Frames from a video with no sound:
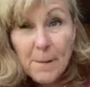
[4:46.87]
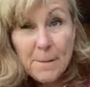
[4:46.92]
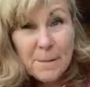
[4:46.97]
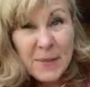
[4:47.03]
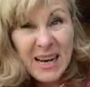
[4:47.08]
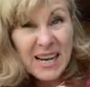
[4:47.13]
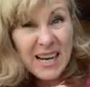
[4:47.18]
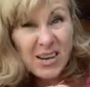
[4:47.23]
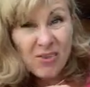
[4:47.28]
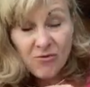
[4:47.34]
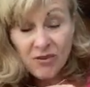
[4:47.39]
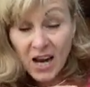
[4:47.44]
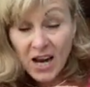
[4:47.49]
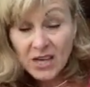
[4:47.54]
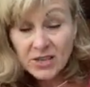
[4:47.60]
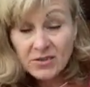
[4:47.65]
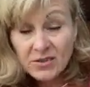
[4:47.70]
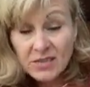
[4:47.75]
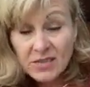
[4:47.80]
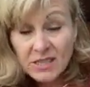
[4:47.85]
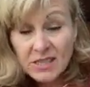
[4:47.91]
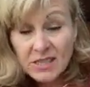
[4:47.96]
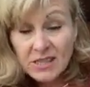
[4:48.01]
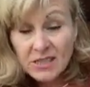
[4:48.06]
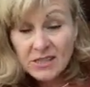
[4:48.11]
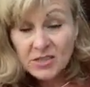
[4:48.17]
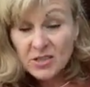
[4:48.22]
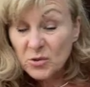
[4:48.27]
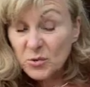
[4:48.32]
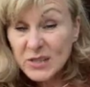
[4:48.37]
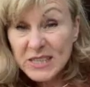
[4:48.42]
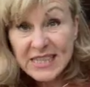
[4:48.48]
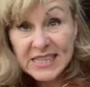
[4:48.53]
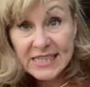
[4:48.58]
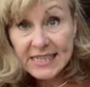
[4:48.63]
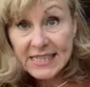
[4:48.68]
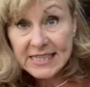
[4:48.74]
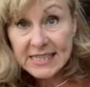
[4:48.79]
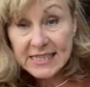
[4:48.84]
bend it round,
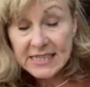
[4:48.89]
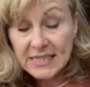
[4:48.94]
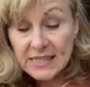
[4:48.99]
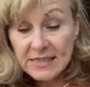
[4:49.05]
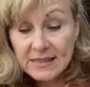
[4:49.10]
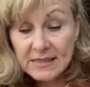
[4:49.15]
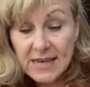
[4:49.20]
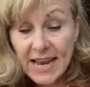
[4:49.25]
twist it,